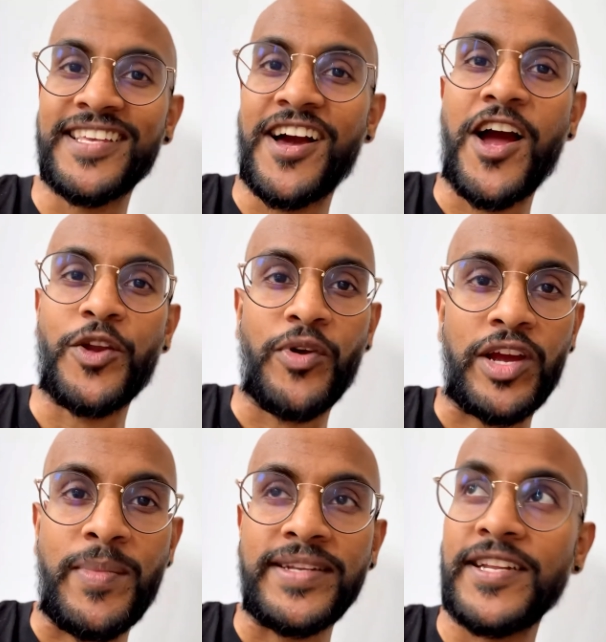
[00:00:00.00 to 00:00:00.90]
I highly
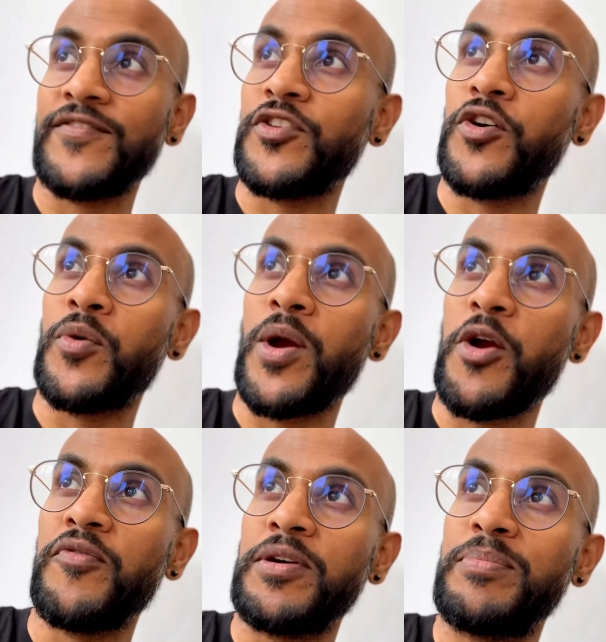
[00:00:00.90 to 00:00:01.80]
recommend it if you're not aware
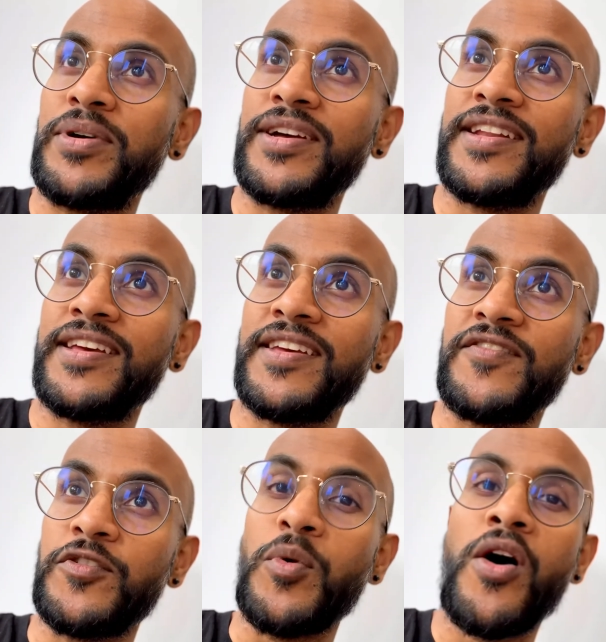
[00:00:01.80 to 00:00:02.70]
of it, but
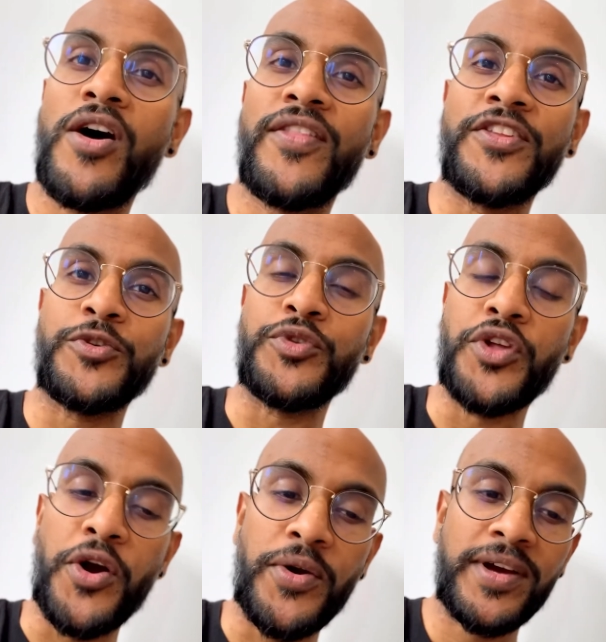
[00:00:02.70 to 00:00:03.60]
if you are, then you'll
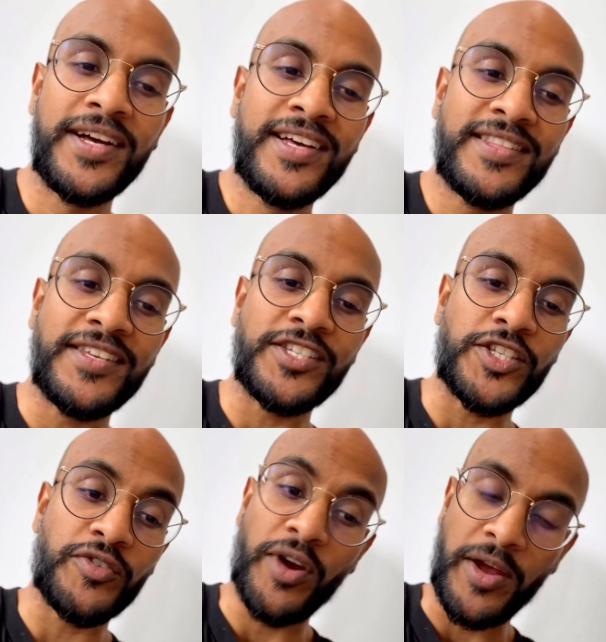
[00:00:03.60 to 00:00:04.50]
know this is
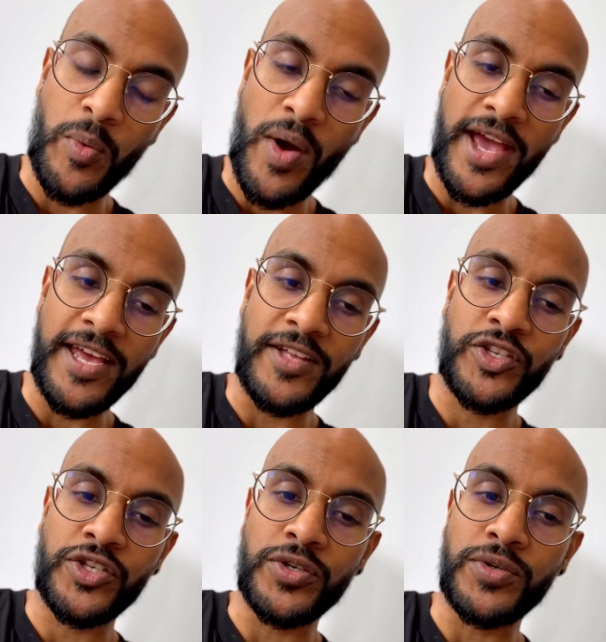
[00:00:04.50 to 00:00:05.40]
a great way
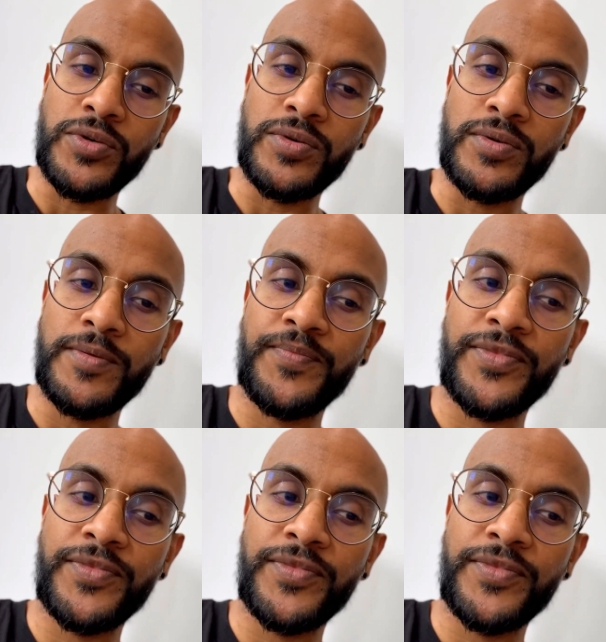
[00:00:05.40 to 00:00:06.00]
to